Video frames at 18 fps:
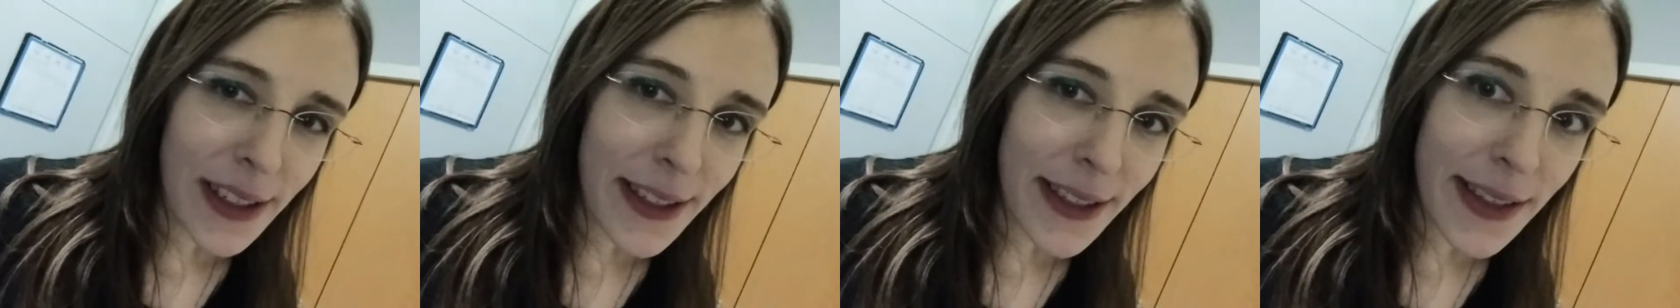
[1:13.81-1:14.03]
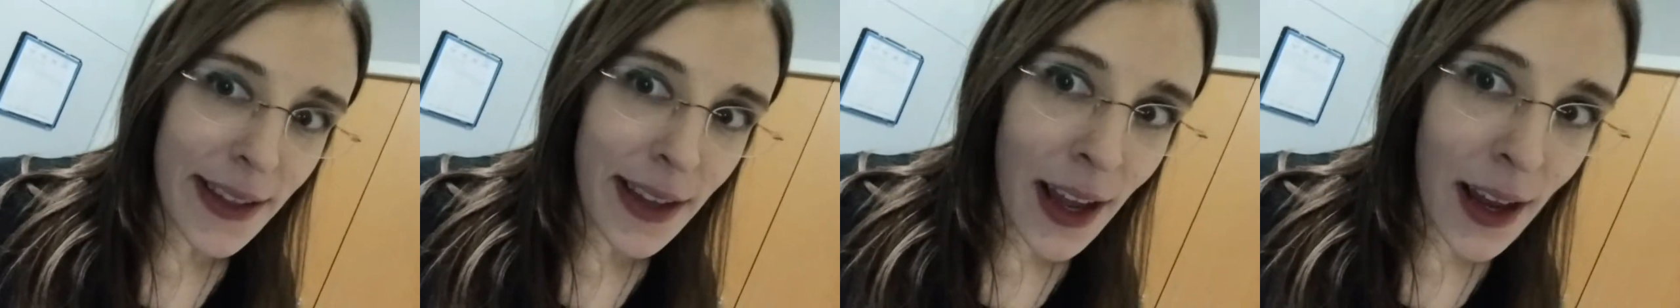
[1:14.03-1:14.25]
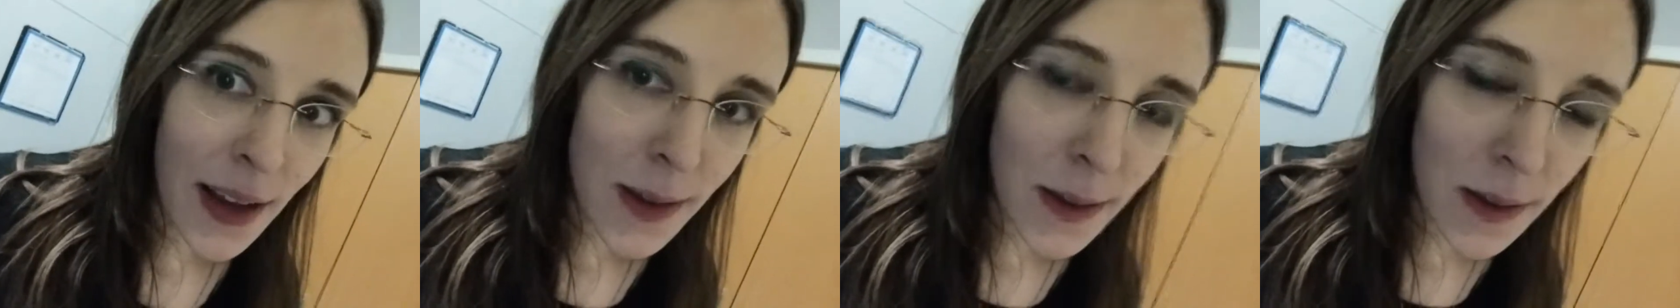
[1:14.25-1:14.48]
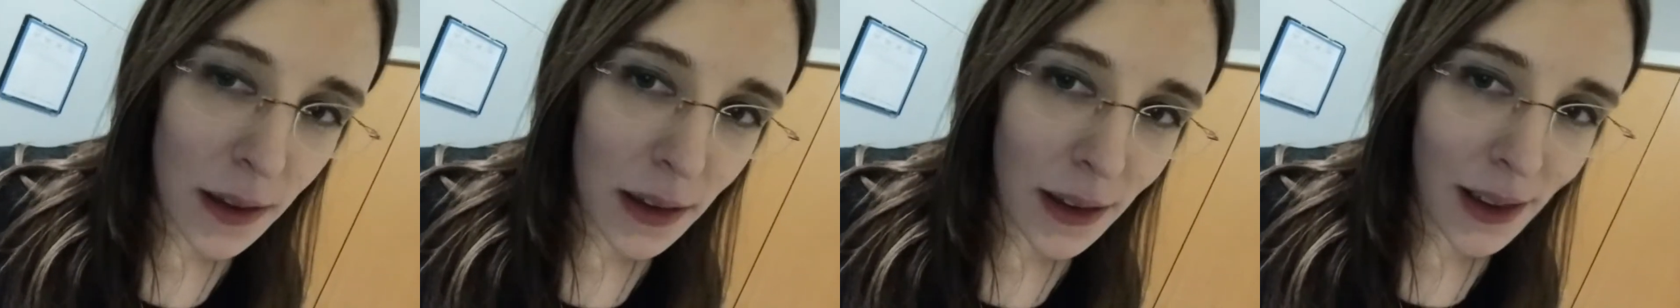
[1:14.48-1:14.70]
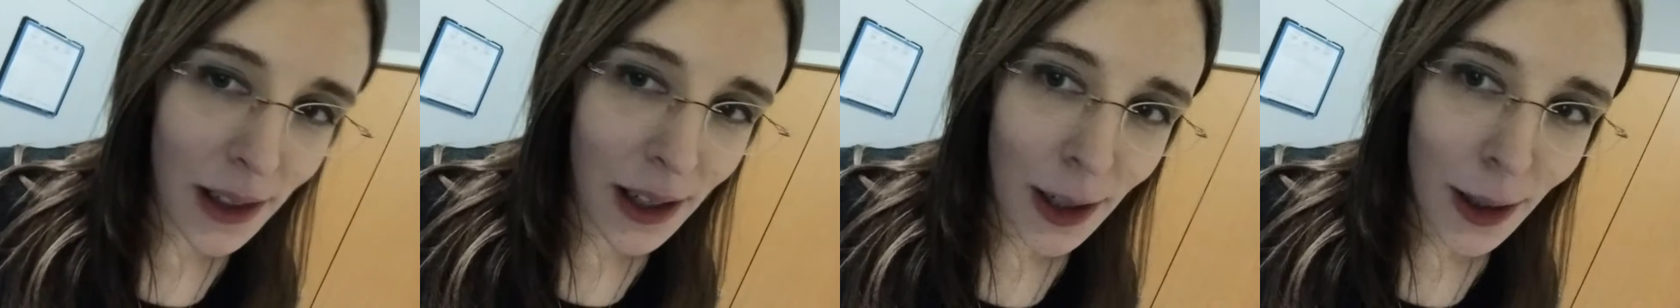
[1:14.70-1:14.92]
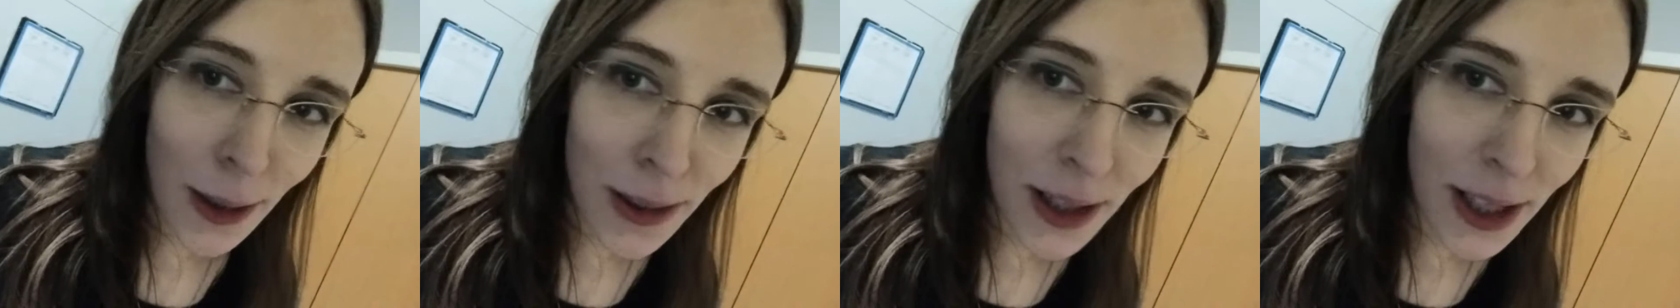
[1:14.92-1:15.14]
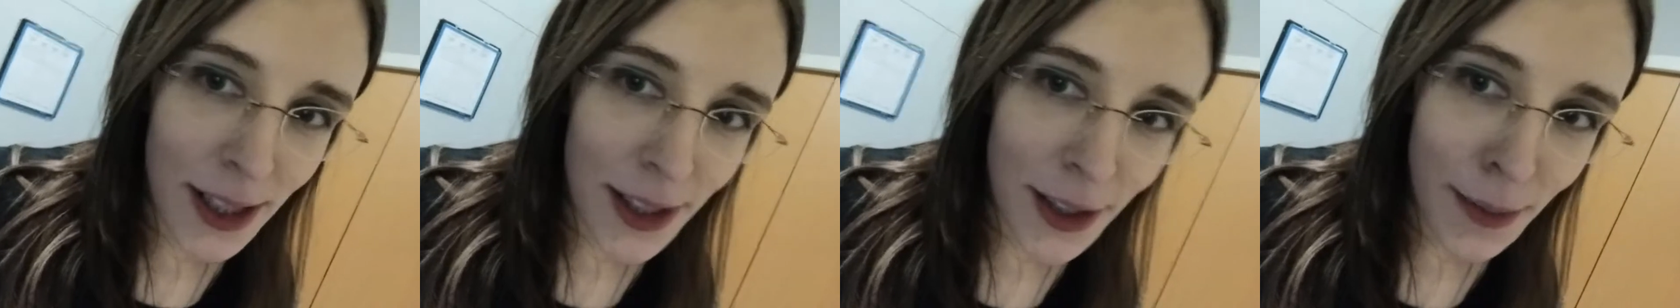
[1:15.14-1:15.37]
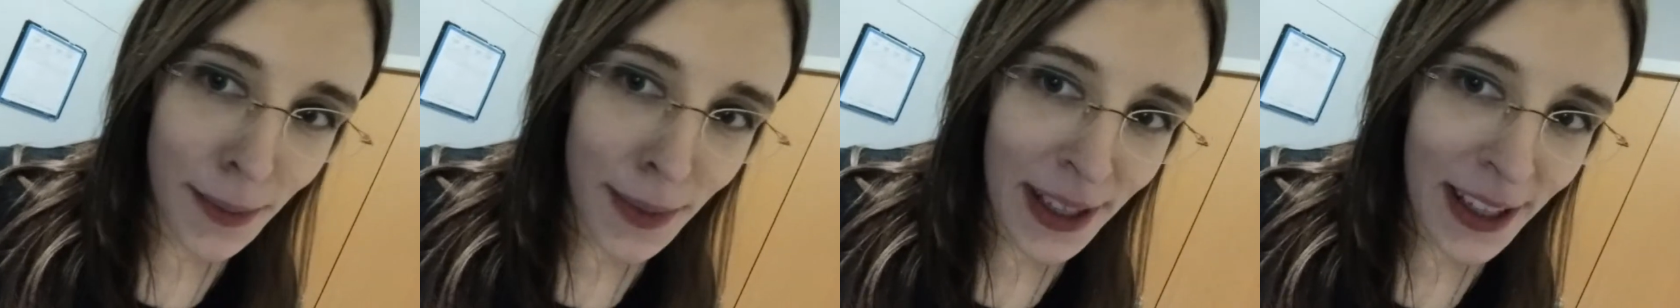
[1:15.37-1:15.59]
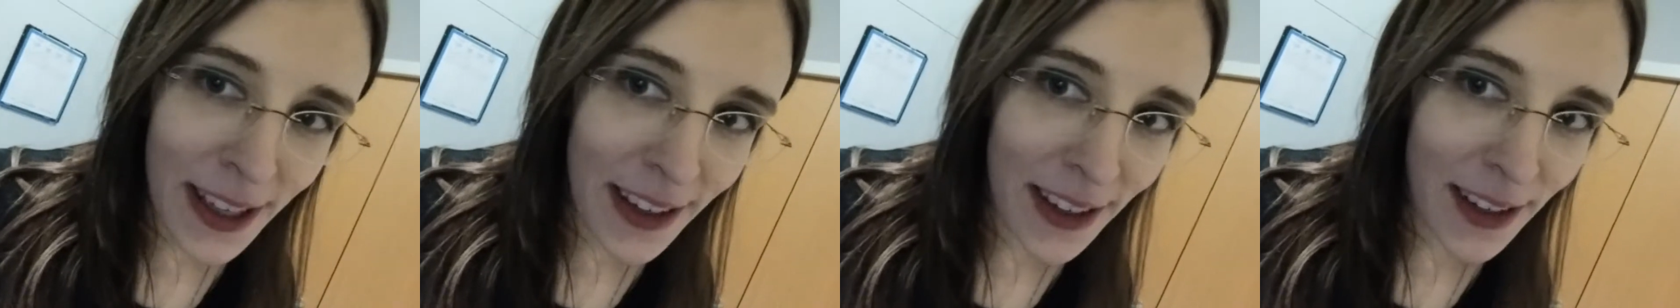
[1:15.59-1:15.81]
it's less awkward to
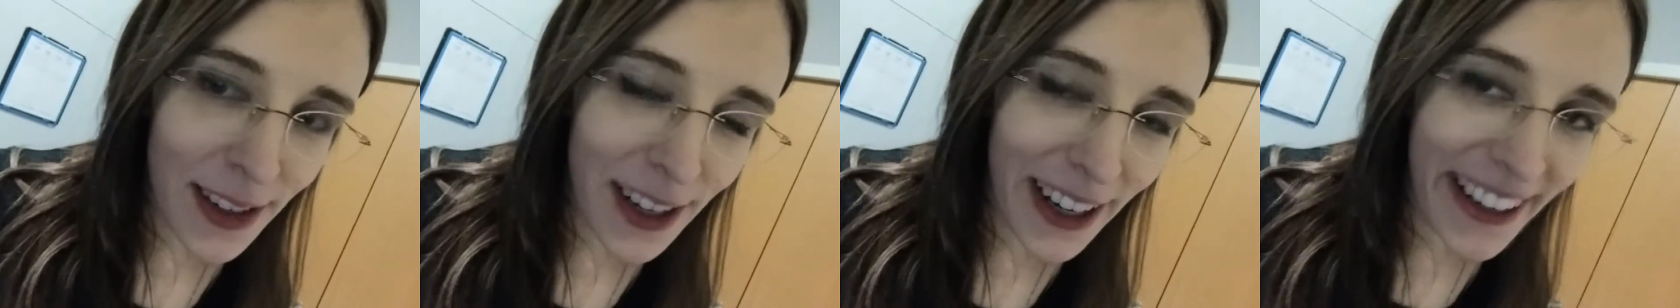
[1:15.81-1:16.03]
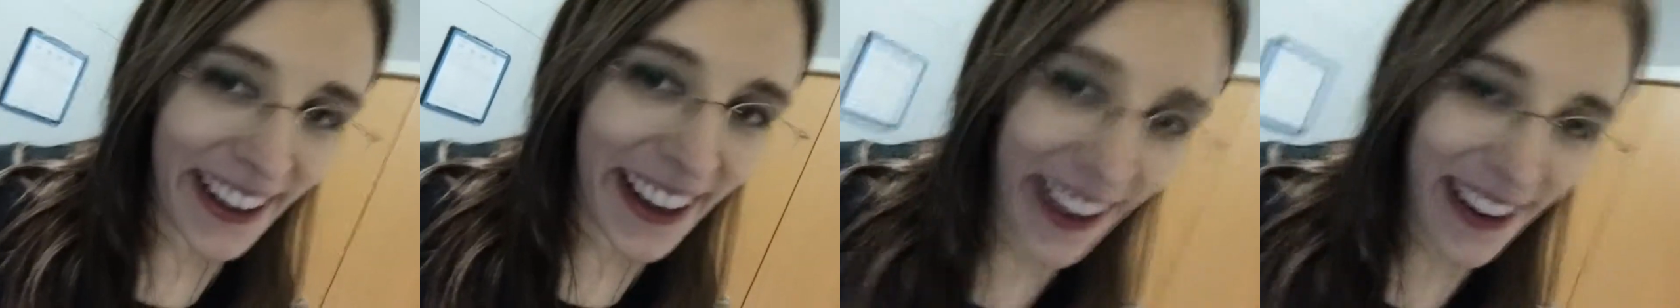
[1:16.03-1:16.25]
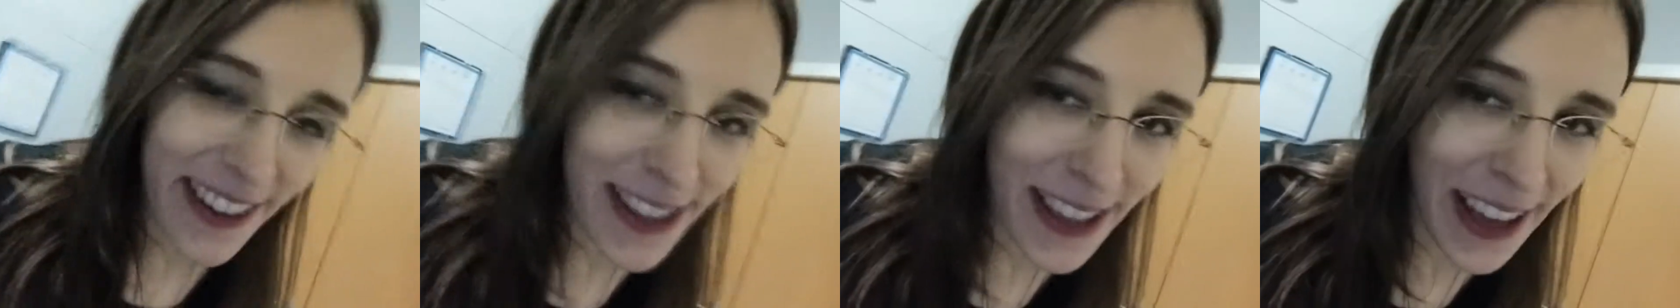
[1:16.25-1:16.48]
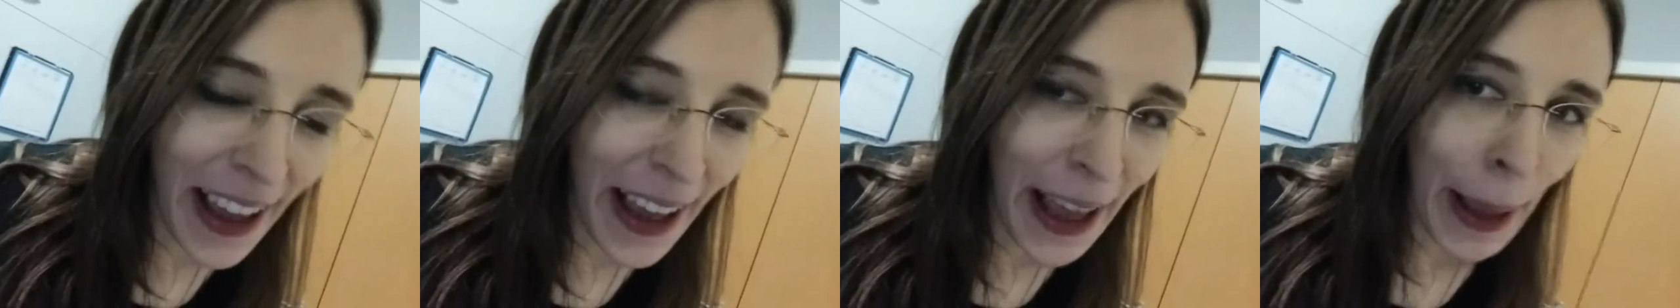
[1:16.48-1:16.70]
be here, I guess.